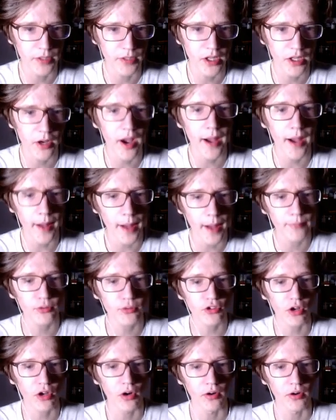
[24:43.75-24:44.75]
You know, I, am
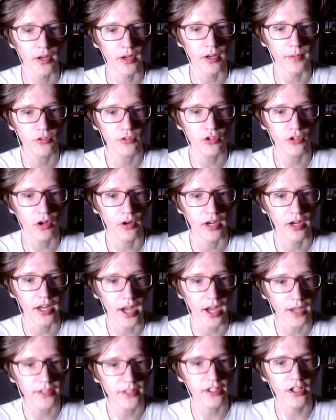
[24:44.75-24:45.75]
sorry. I'm sorry.
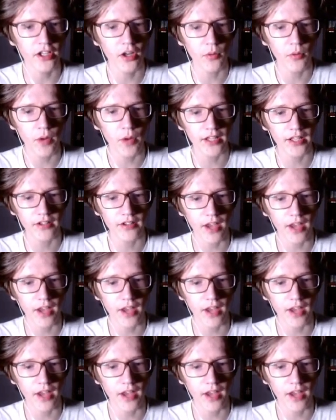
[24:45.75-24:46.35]
I, you know what?